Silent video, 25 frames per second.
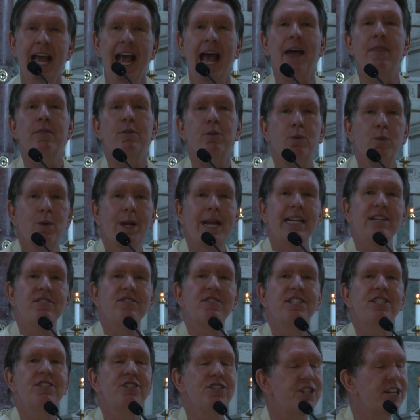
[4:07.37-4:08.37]
And the
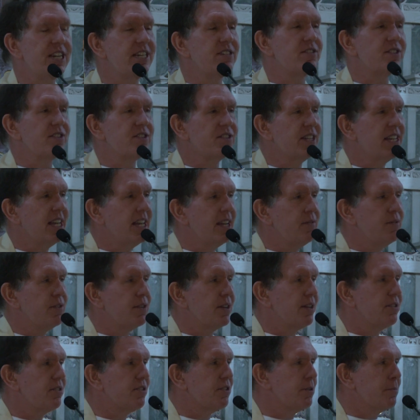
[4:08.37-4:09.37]
reason Jesus gives
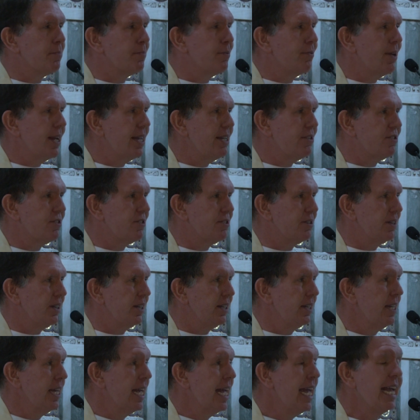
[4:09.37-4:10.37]
us the
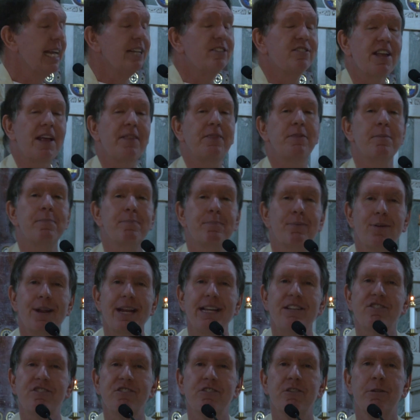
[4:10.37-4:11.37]
priesthood is that the
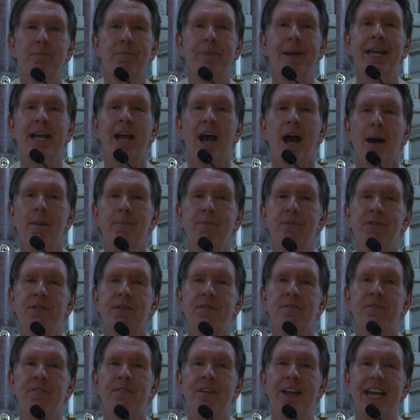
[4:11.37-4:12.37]
priesthood becomes
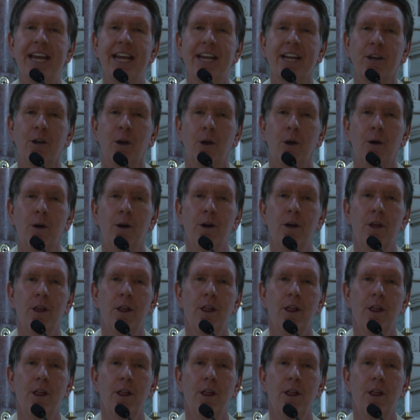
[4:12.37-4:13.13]
the vehicle